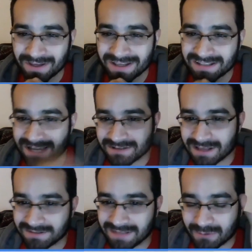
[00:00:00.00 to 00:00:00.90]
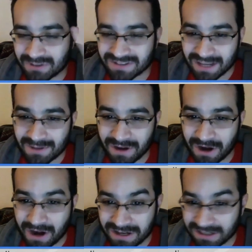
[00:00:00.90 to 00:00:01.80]
is, I they would send me
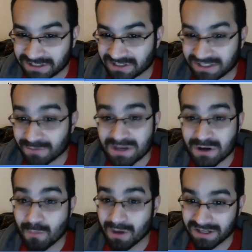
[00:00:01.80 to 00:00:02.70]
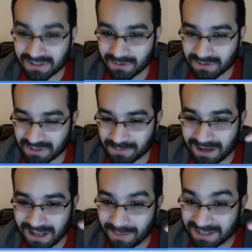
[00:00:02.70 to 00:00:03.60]
there and then just give me no money, so I just spent a
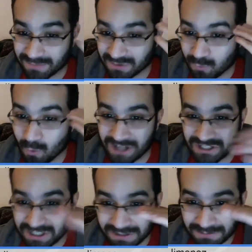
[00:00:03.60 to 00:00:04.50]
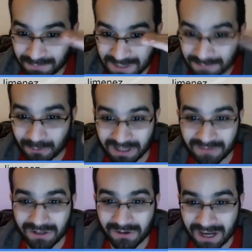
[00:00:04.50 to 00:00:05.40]
lot of my time just watching people play
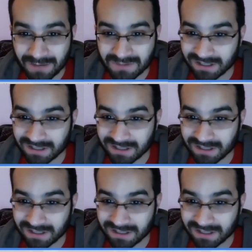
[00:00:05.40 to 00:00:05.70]
video games. Like,